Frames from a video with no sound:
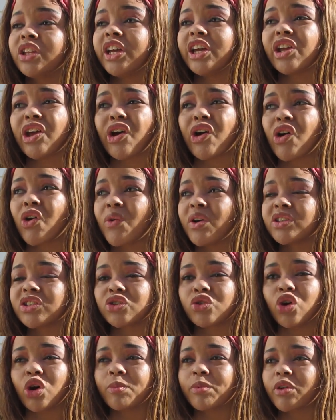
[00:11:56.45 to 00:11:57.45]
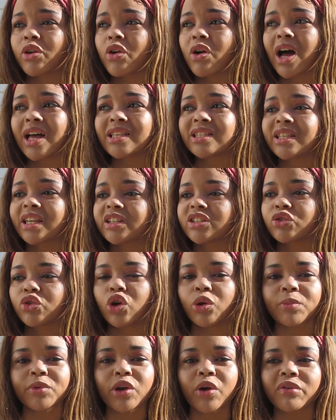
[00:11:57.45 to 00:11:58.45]
Leo and Scorpio I say
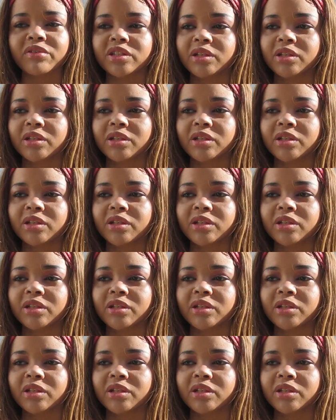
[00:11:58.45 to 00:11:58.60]
Scorpio